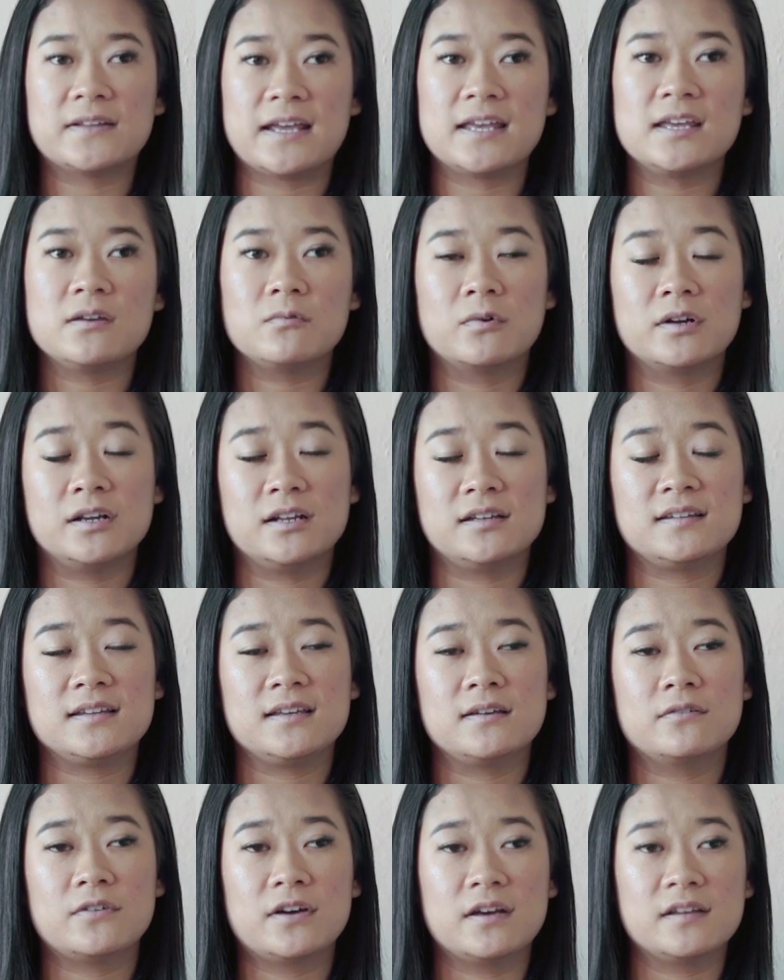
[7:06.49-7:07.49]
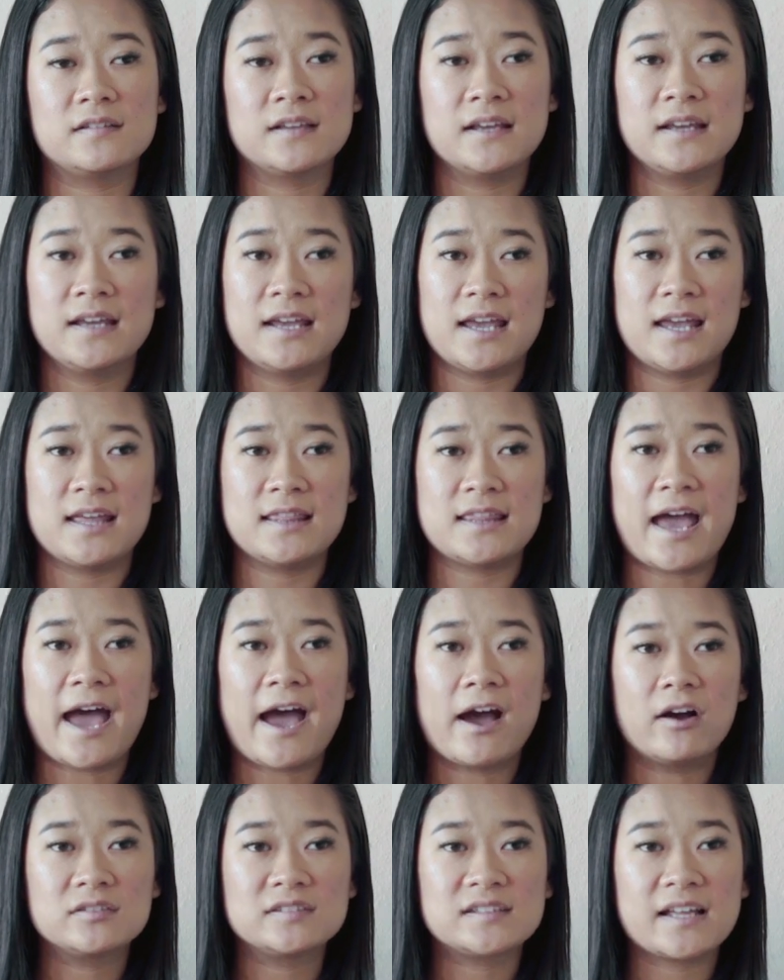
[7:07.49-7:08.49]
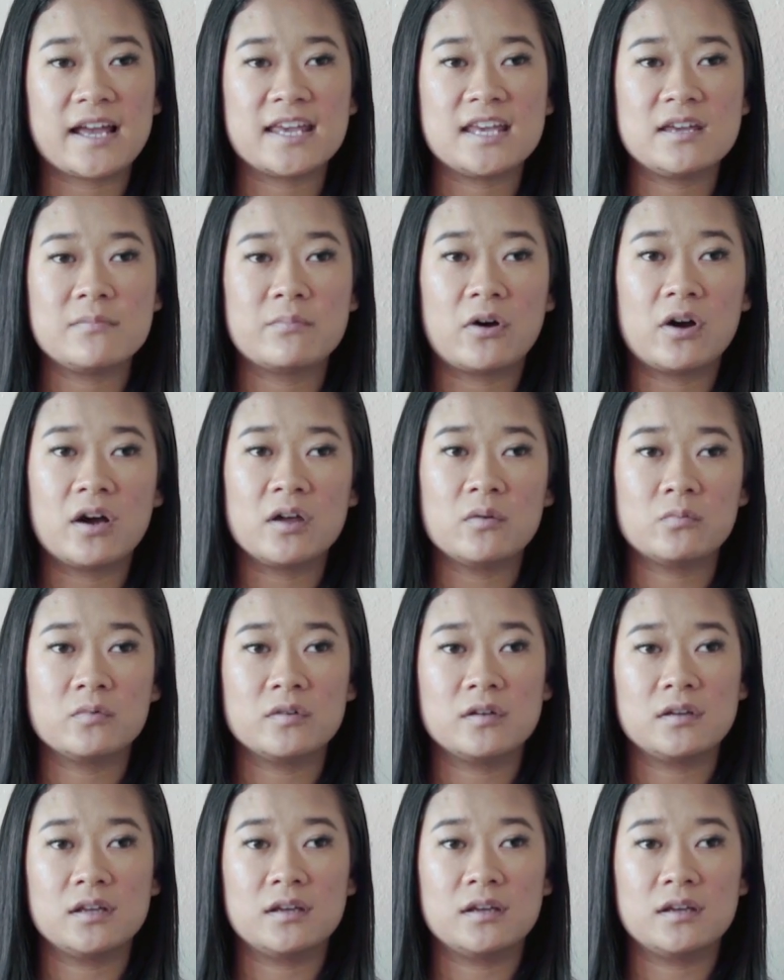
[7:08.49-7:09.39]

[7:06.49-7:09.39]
that he wanted to give us. And the house that he bought